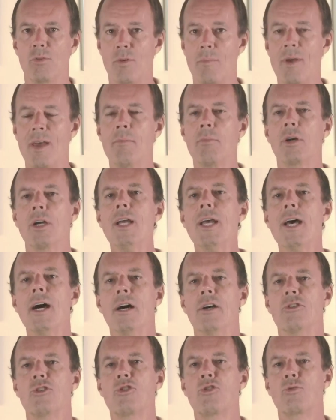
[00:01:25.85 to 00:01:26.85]
Remember,
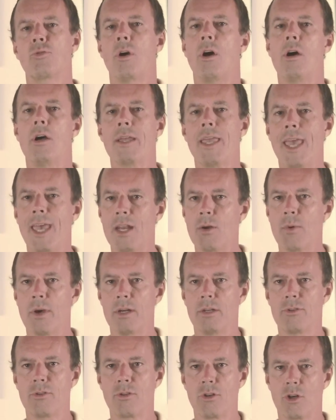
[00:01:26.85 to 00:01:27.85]
a strong
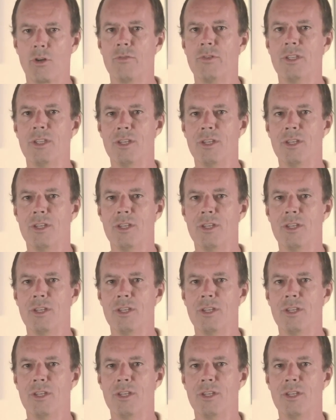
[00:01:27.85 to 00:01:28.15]
headwind will serve